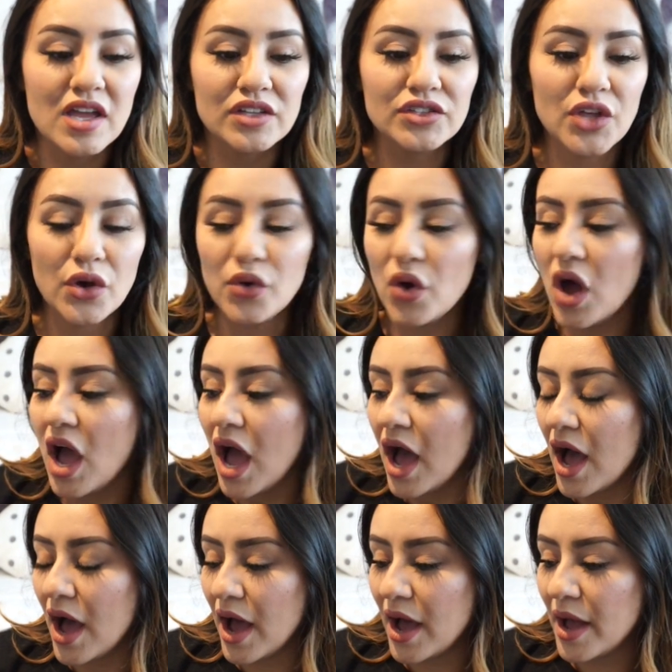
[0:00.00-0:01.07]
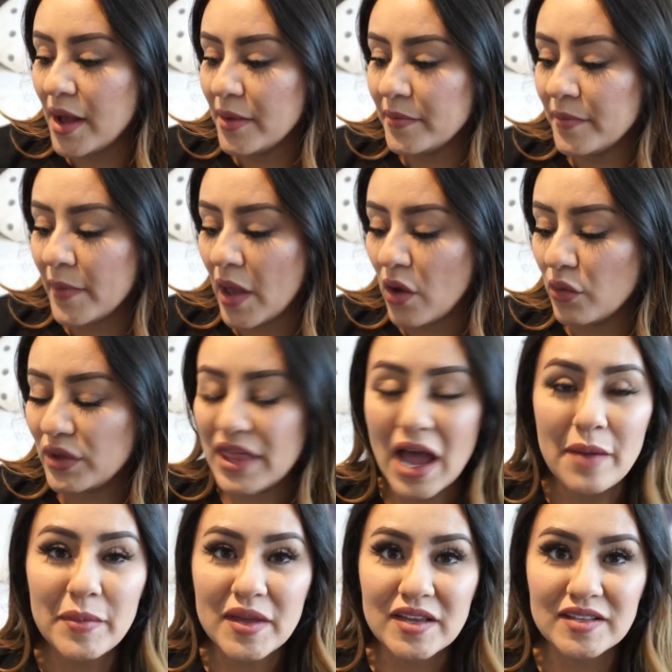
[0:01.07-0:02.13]
So, um, with
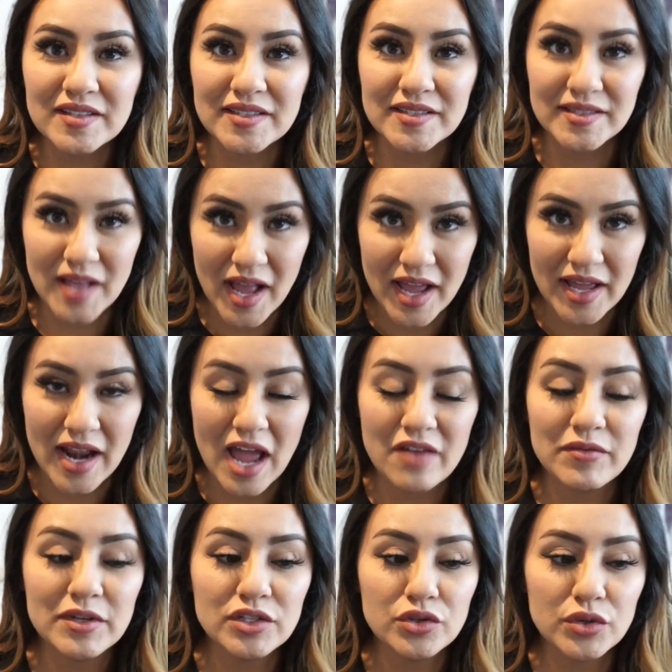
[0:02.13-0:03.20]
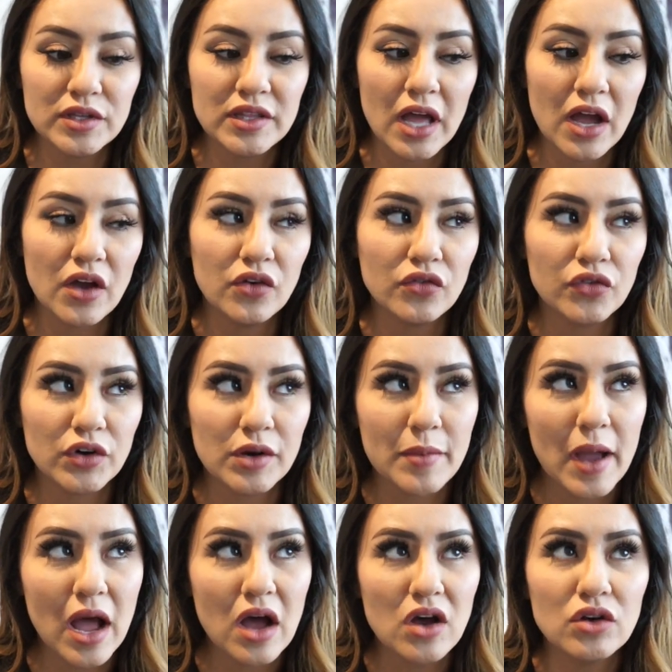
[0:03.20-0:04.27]
that being said, I've been doing that for
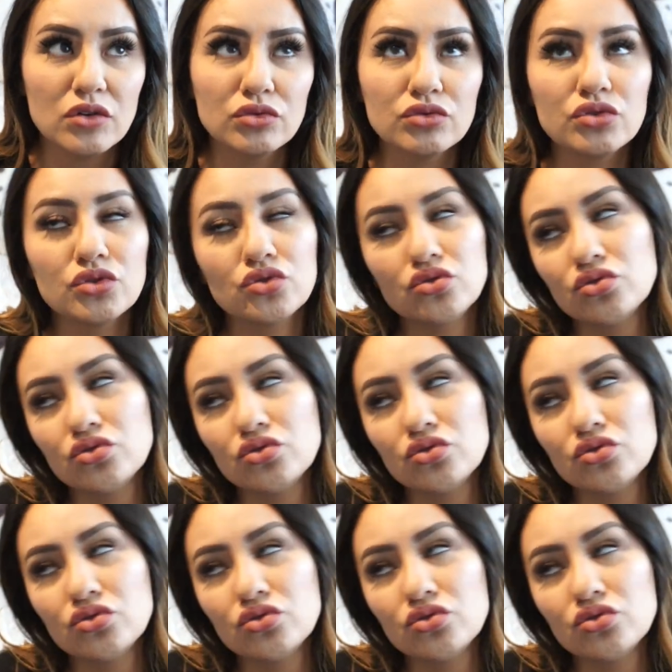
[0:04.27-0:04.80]
about,